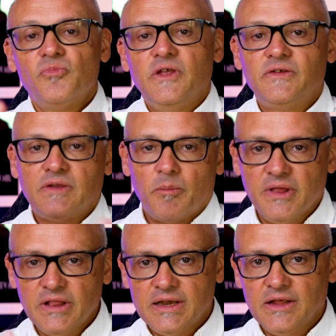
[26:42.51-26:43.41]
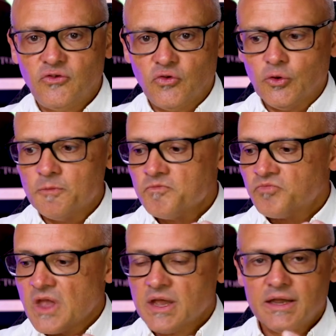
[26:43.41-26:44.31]
this ability to
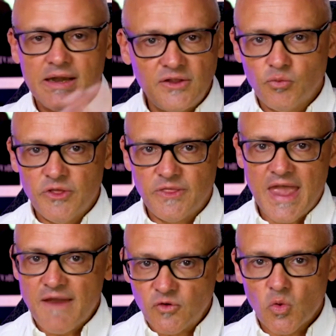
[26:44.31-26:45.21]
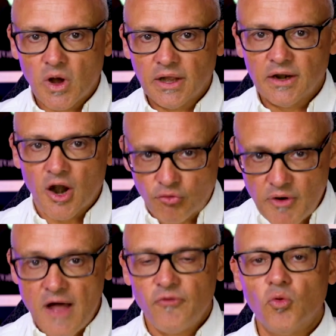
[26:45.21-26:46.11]
connect with everyone
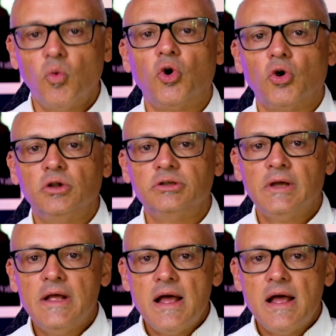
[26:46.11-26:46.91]
around the world